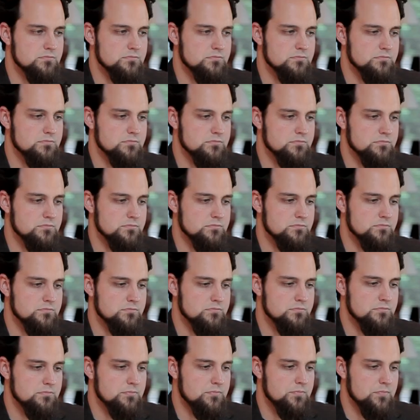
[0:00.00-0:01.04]
regrout it.
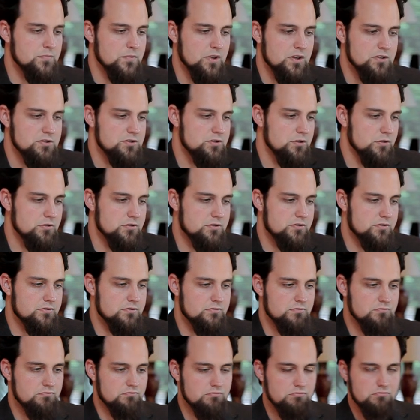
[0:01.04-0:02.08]
And so they were
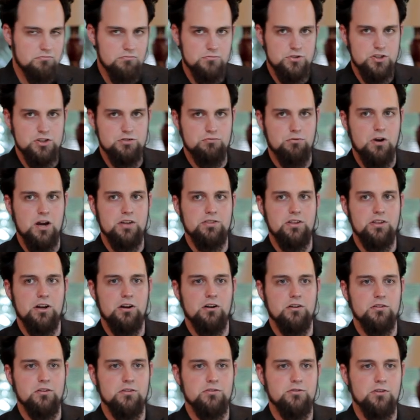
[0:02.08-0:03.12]
done. And just right it. there
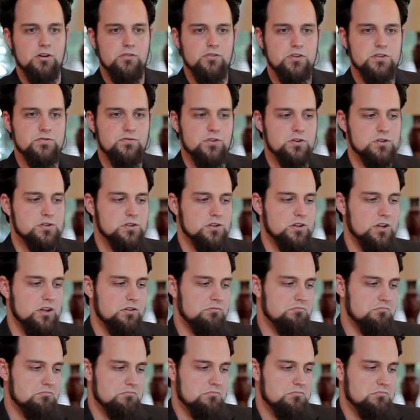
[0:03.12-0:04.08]
on the surface, virtually.